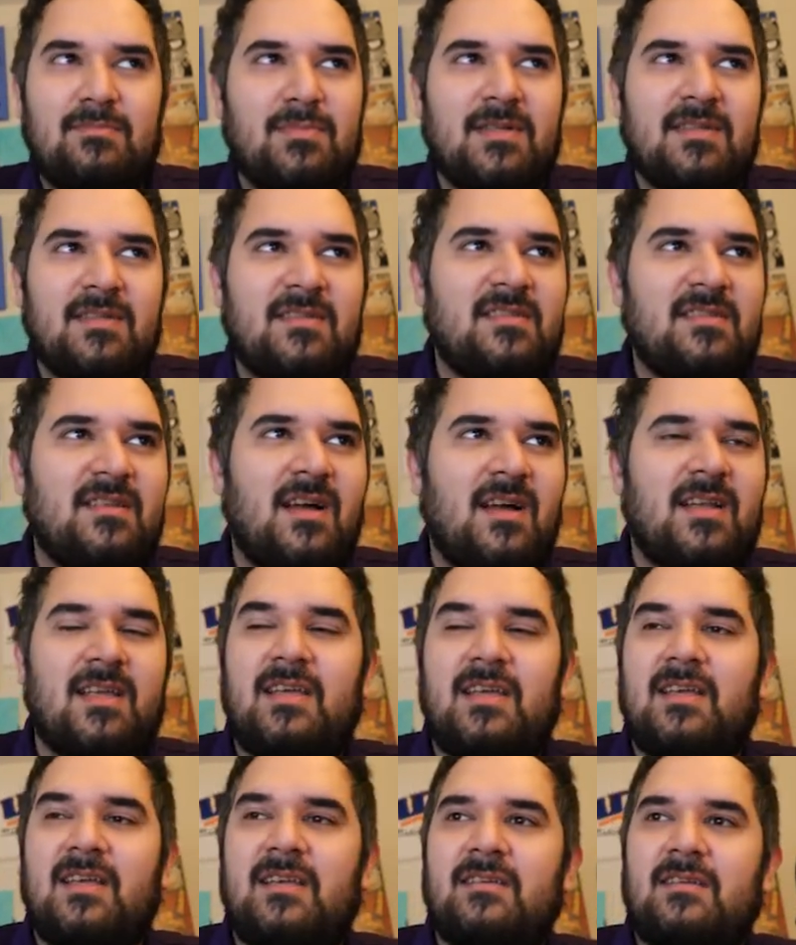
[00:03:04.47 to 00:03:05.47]
but it's not
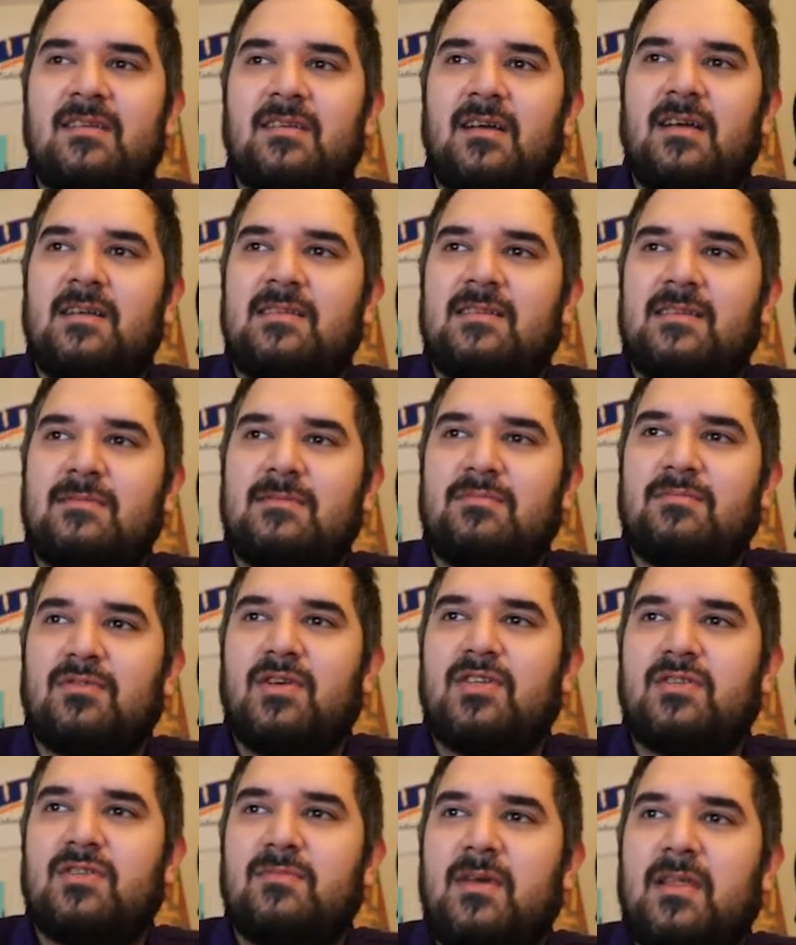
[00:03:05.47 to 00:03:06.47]
a
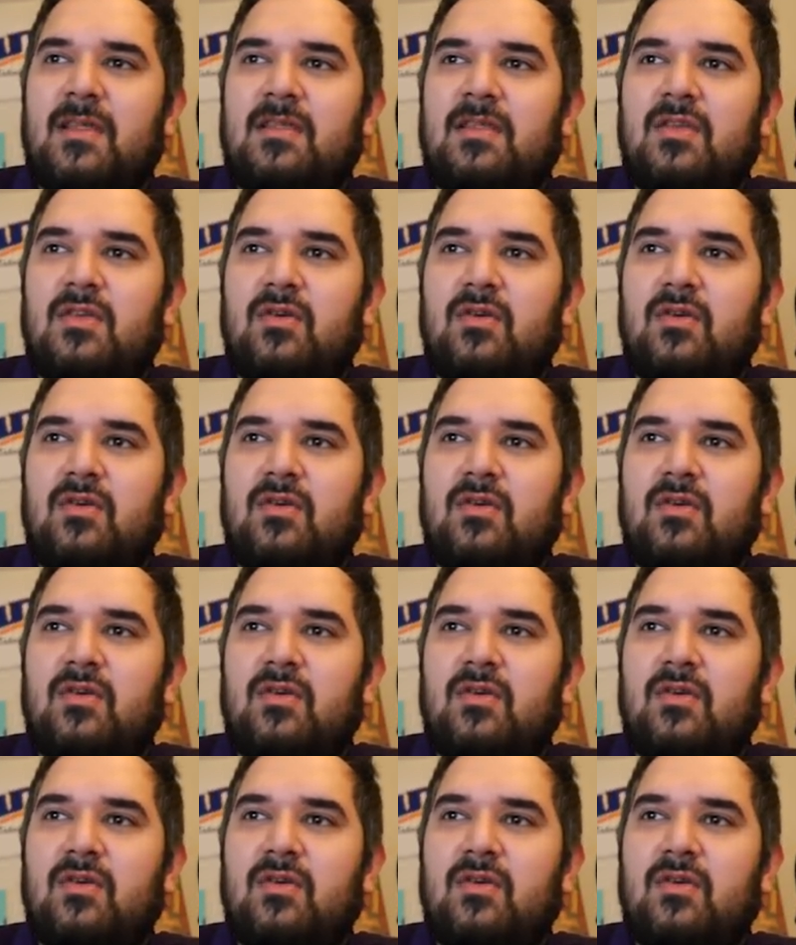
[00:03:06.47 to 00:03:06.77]
separation method.